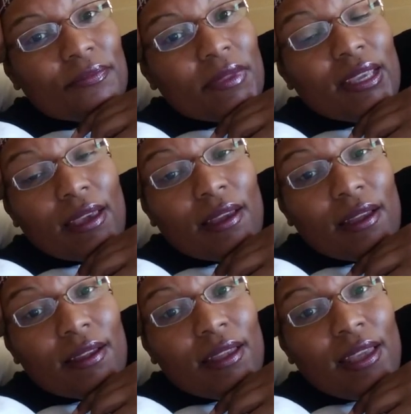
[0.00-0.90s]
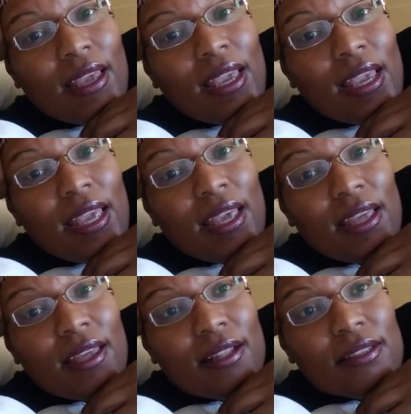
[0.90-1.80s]
Yeah.
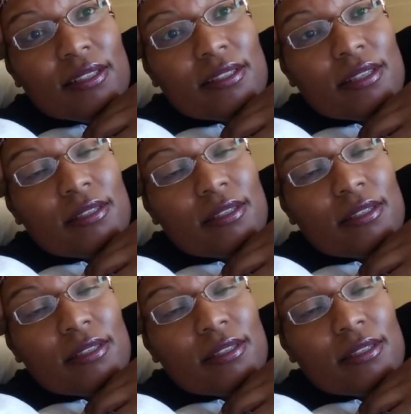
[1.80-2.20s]
And this is